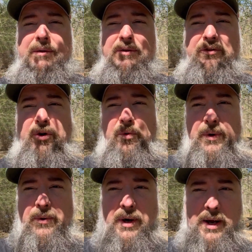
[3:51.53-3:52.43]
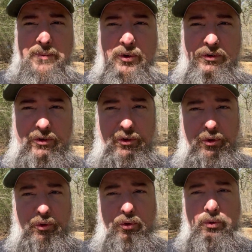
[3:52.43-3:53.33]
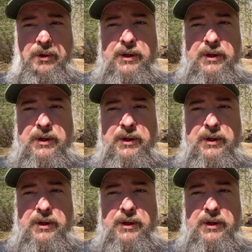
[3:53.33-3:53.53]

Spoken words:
So we were able to